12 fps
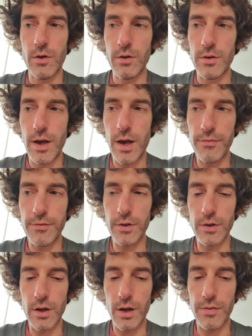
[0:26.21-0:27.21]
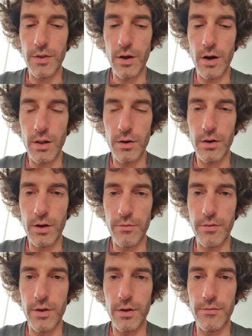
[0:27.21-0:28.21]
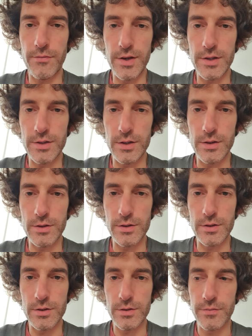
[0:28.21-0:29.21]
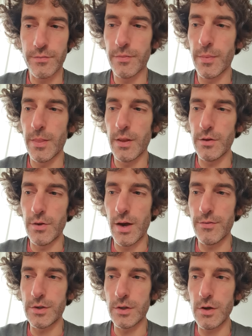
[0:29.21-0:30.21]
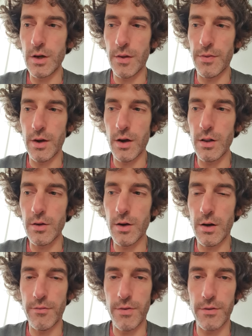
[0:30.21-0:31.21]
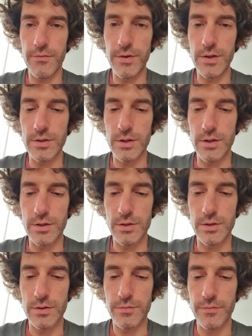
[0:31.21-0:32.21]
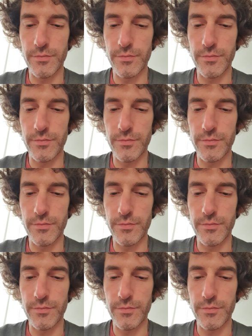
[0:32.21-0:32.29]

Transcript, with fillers: You have to look at the color of the feces. You have to look at the color of the feces.